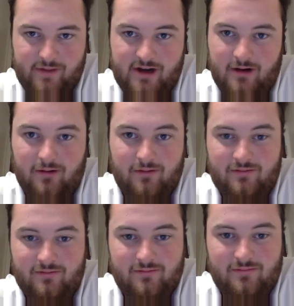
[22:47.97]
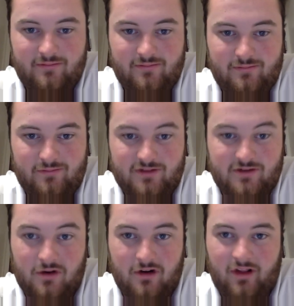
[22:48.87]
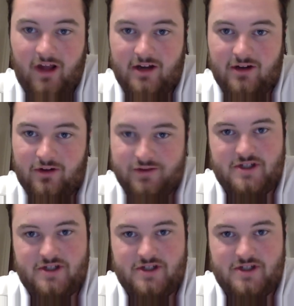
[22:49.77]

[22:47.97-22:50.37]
They don't score a lot of goals.